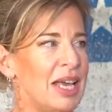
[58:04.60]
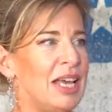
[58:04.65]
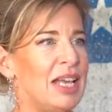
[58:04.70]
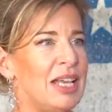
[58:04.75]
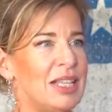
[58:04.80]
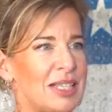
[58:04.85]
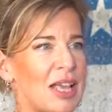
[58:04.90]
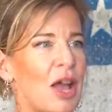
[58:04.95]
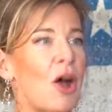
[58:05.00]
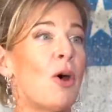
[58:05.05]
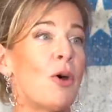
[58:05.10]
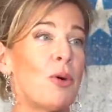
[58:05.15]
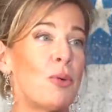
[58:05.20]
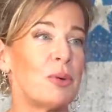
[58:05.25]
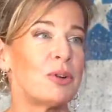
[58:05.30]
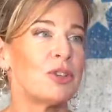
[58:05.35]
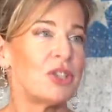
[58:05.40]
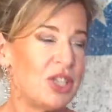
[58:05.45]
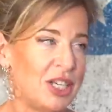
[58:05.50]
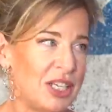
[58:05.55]
He'd say, oh,
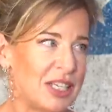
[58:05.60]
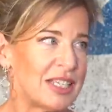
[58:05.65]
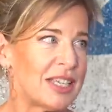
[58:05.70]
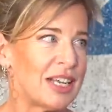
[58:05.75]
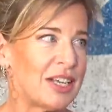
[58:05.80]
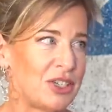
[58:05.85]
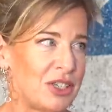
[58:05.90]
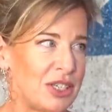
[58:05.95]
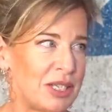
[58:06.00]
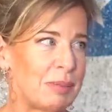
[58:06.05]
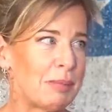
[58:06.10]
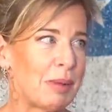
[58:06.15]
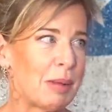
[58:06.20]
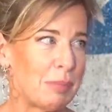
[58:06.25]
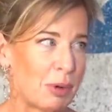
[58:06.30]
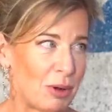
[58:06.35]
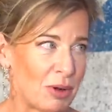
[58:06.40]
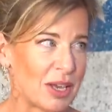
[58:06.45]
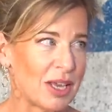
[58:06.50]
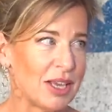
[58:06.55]
well, she'd say she's in my
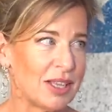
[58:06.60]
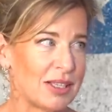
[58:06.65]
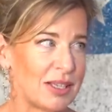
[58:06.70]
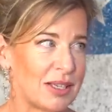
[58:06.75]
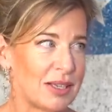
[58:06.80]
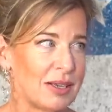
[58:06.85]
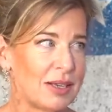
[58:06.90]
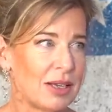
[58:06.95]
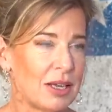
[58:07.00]
pocket.